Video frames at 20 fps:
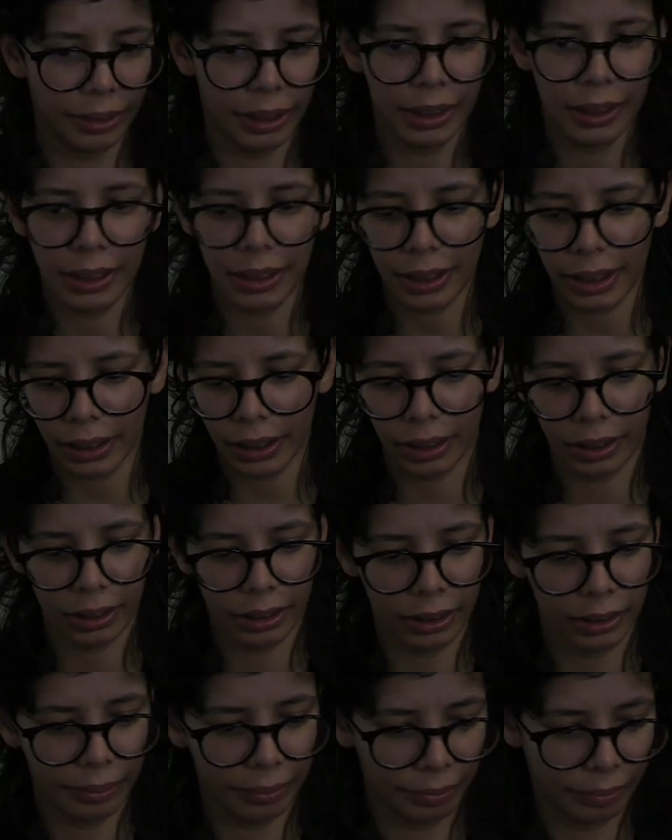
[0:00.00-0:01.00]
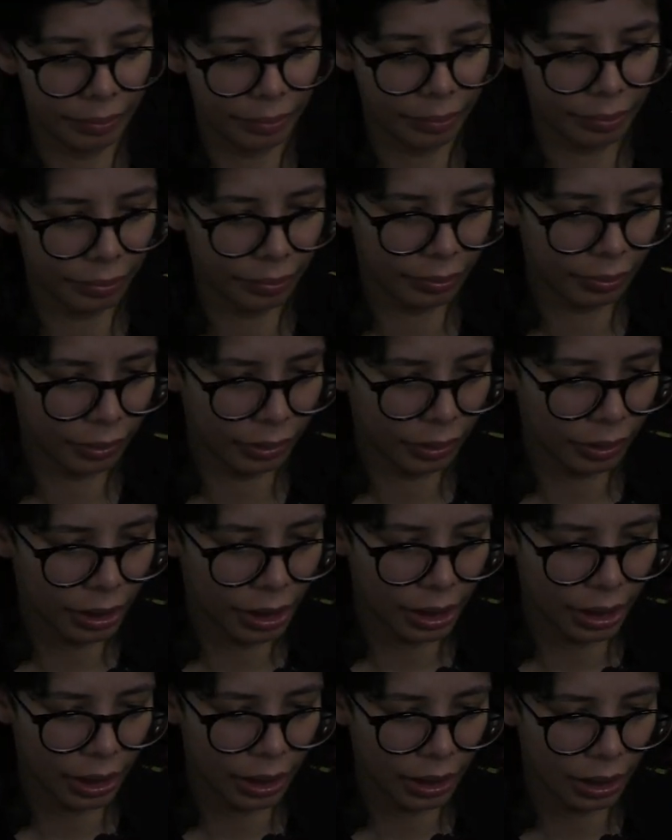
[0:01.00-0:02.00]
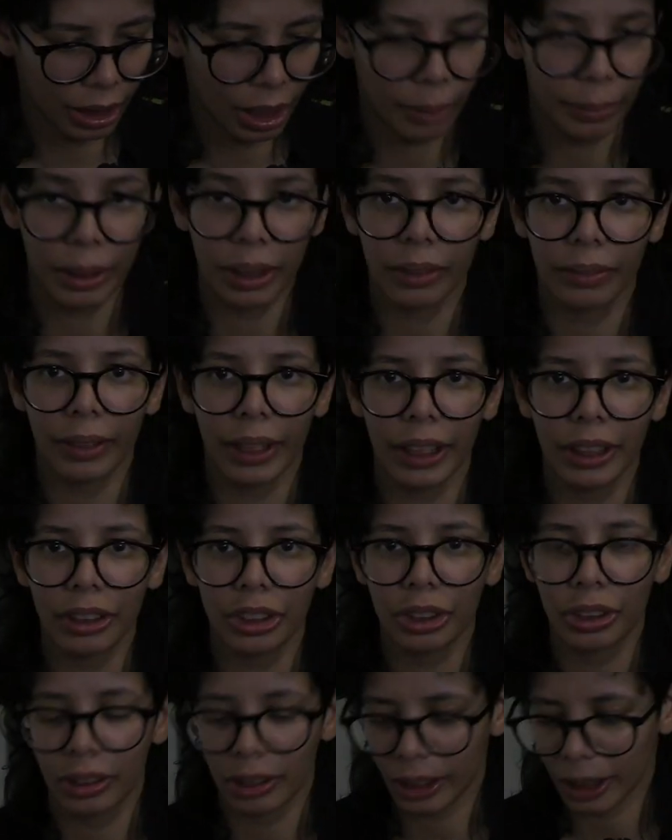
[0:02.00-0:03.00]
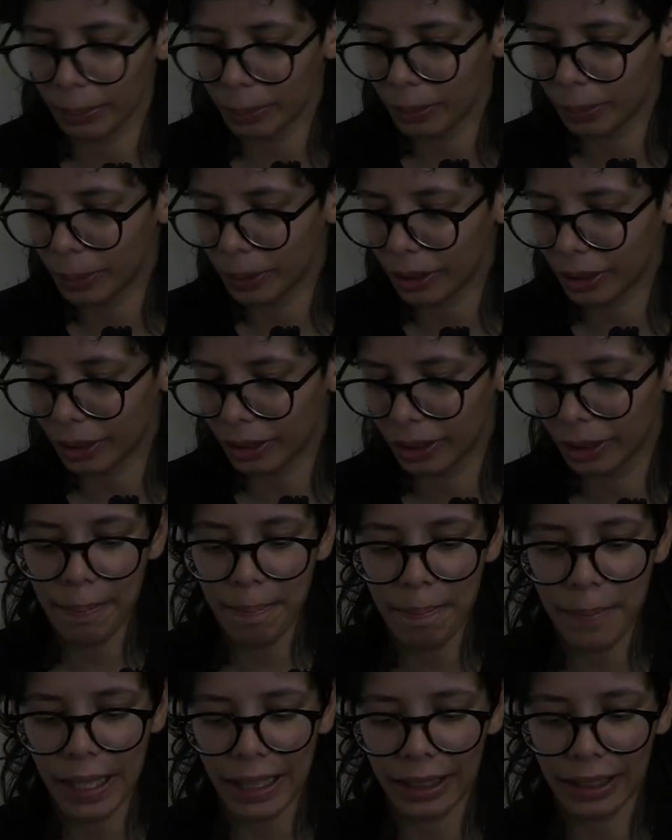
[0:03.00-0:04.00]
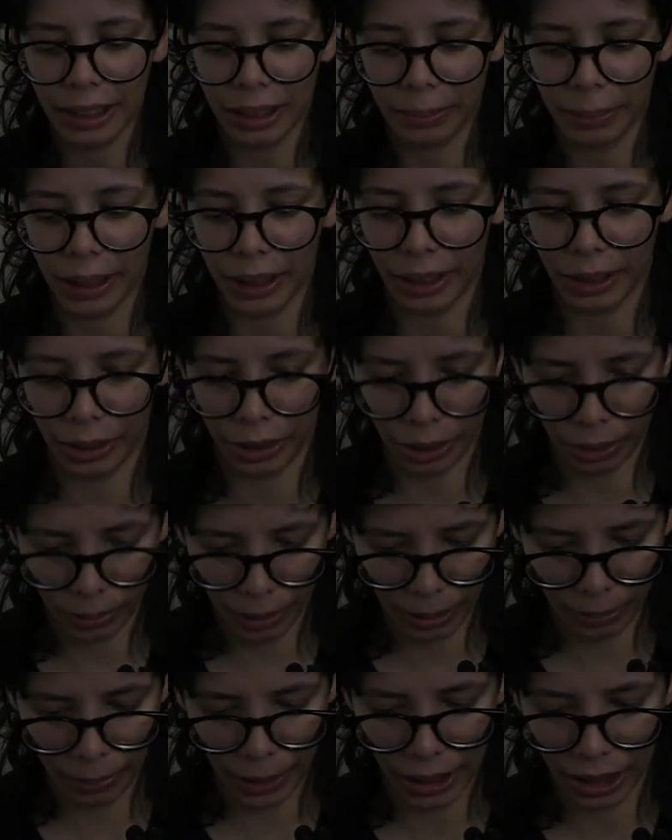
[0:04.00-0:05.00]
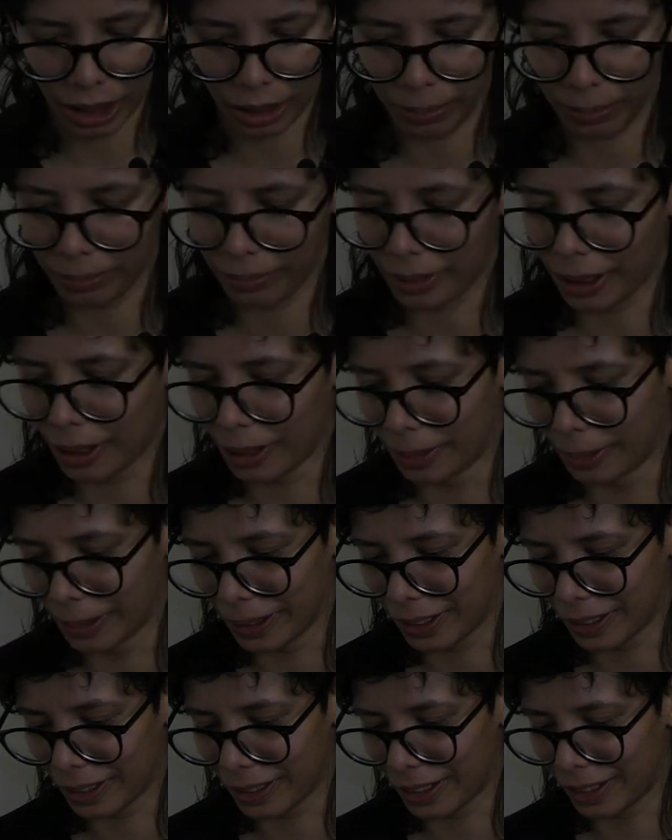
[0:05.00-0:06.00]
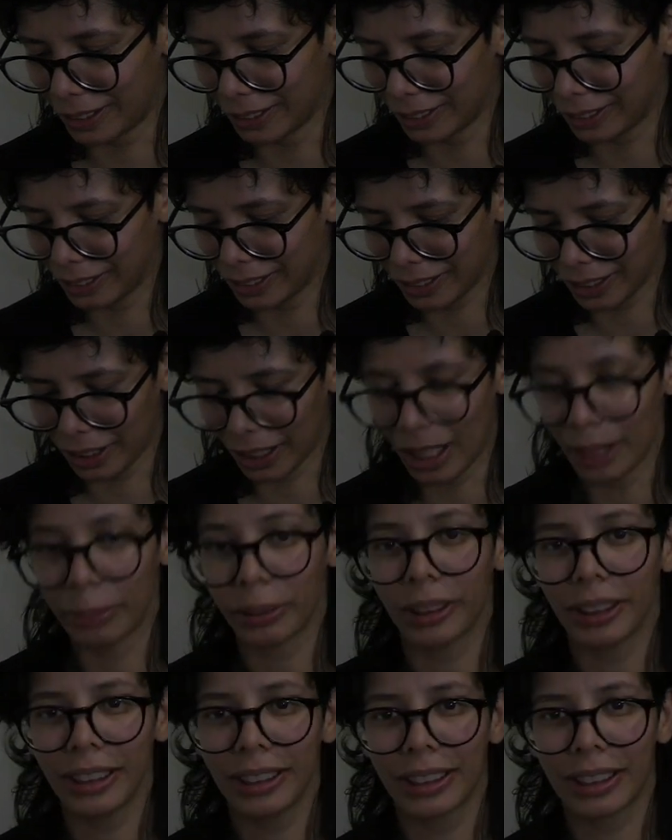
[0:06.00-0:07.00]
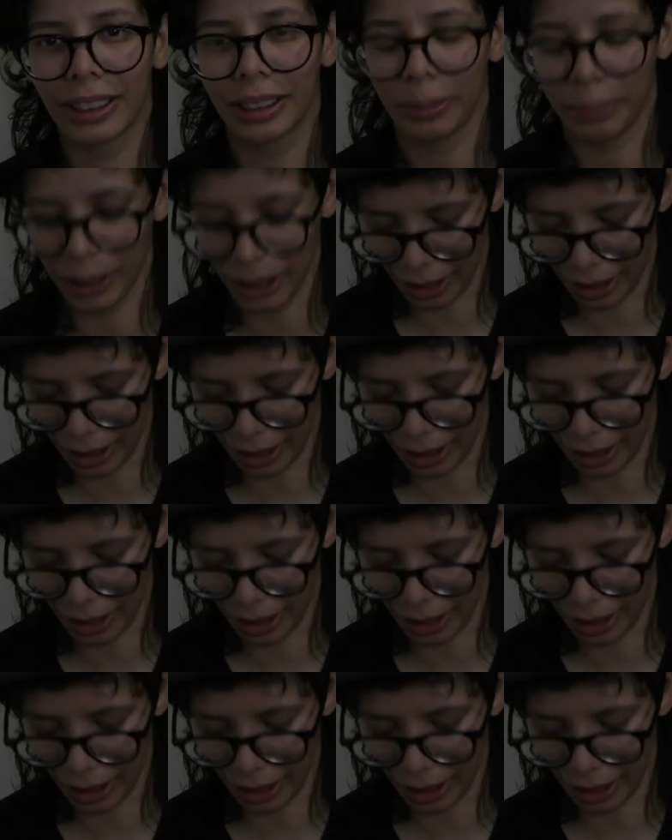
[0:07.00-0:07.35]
This is like a coming of age type of book. It makes me, you know what makes, God, the library is gonna be